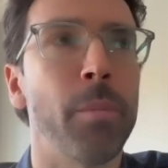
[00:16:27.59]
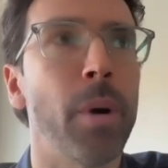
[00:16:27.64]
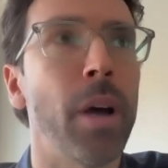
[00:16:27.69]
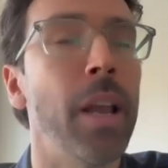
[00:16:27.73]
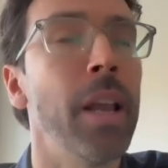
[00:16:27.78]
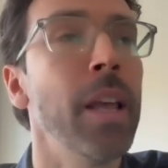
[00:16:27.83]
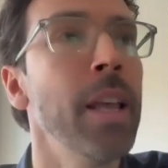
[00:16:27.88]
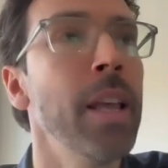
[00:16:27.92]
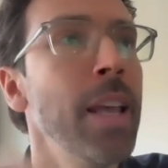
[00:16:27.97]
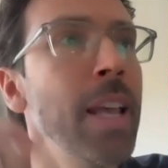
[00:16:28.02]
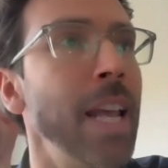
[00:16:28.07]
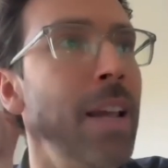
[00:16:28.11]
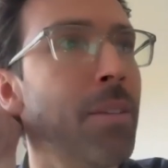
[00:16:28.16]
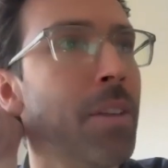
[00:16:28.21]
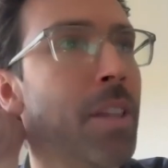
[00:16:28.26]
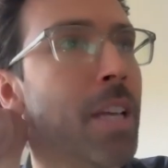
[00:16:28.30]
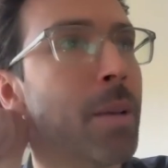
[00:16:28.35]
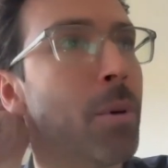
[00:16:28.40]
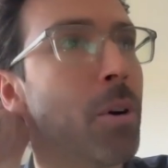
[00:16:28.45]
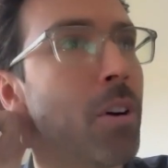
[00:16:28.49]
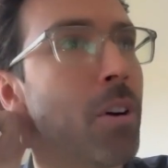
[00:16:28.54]
But if you
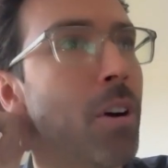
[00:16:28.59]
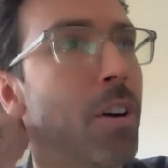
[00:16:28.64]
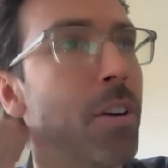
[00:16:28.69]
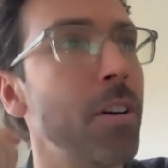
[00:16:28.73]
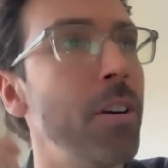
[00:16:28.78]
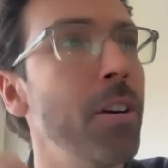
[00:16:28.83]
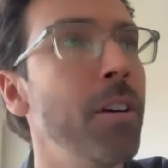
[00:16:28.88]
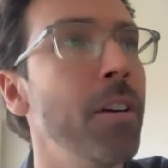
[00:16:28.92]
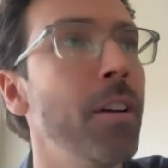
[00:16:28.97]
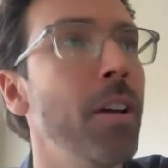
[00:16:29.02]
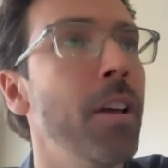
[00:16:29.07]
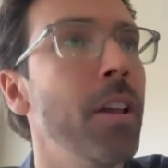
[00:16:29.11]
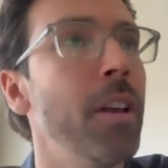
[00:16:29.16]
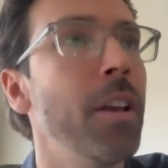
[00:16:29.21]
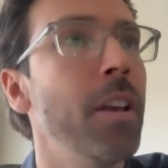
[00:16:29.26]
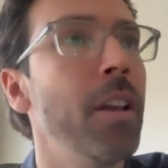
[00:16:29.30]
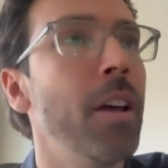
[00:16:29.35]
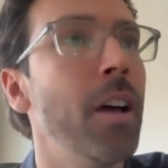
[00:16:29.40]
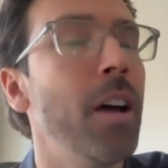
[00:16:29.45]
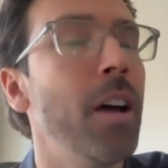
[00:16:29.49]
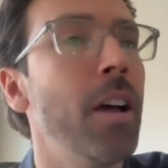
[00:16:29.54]
think about Connor
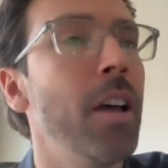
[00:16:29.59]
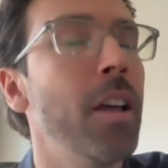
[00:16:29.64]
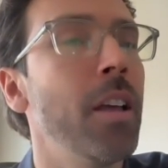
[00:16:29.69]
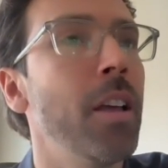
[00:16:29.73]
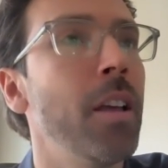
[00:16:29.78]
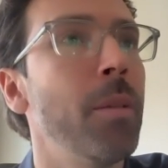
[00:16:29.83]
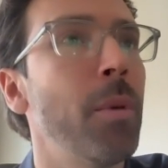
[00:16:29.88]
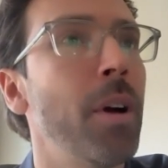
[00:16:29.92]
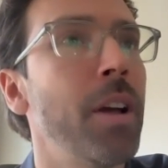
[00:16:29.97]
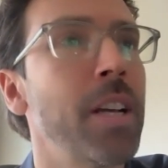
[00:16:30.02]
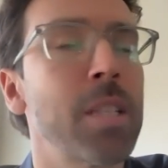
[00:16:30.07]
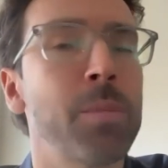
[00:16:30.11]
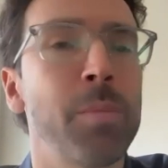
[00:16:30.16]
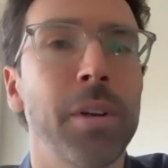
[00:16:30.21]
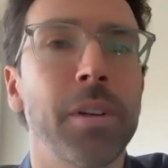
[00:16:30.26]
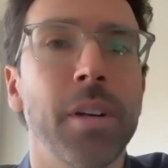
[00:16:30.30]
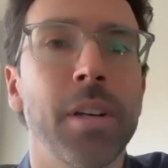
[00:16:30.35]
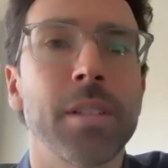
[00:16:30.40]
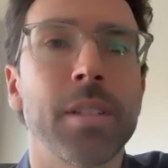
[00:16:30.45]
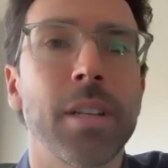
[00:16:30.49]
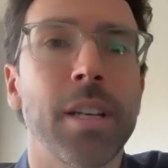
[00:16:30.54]
and in my
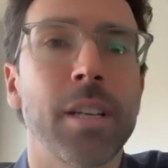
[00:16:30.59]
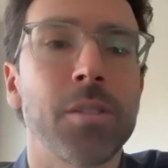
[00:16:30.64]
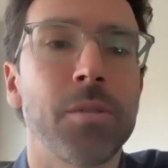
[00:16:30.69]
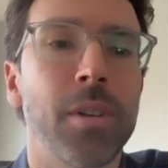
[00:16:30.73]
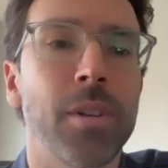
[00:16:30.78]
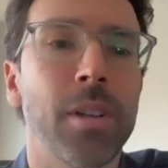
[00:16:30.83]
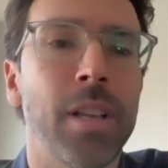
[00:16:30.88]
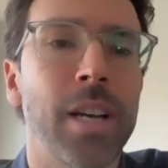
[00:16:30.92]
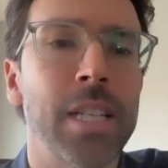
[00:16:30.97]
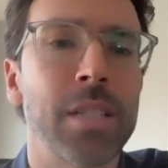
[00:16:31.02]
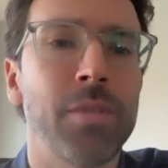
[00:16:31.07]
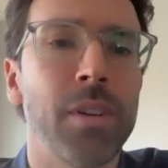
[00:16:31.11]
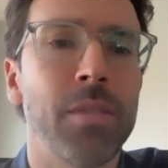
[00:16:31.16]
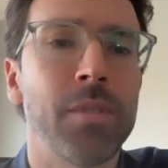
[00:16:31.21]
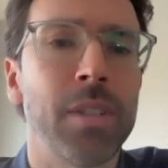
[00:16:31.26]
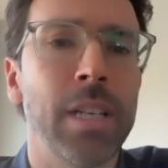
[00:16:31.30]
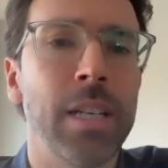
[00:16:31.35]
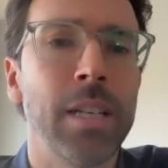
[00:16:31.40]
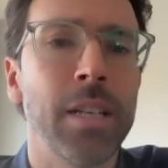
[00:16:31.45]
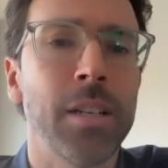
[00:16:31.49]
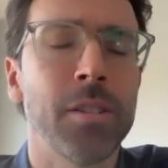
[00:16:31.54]
experience, I guess over the last
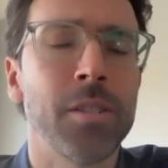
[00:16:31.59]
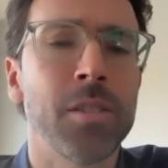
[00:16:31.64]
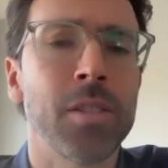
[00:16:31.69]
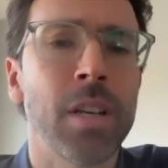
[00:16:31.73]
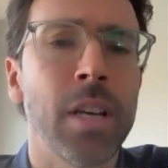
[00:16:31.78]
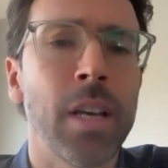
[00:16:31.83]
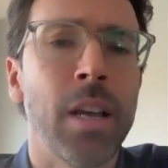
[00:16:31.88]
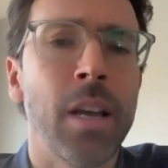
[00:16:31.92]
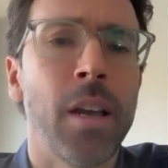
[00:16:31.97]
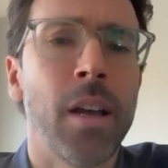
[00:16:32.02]
15 years,